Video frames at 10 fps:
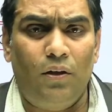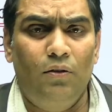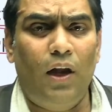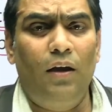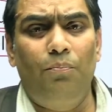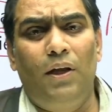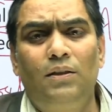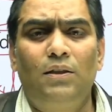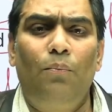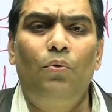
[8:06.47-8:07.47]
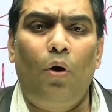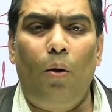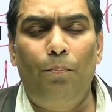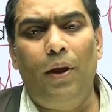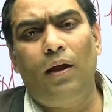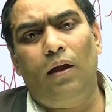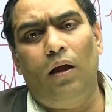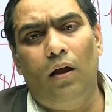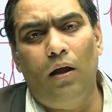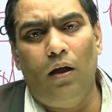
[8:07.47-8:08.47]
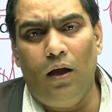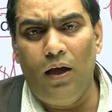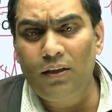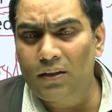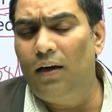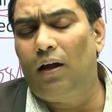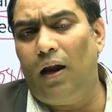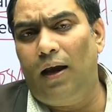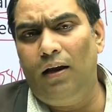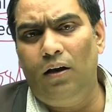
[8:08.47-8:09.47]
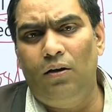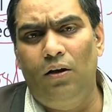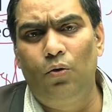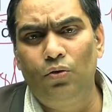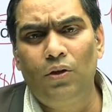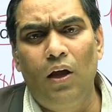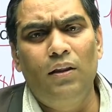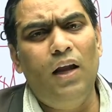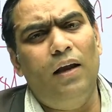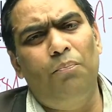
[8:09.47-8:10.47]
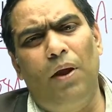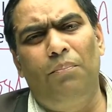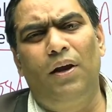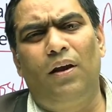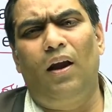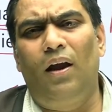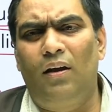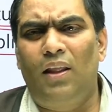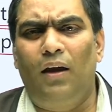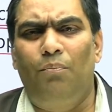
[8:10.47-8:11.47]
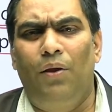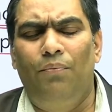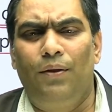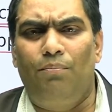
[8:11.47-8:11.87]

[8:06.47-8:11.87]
That means some topic is in current news, that may be trend, that may be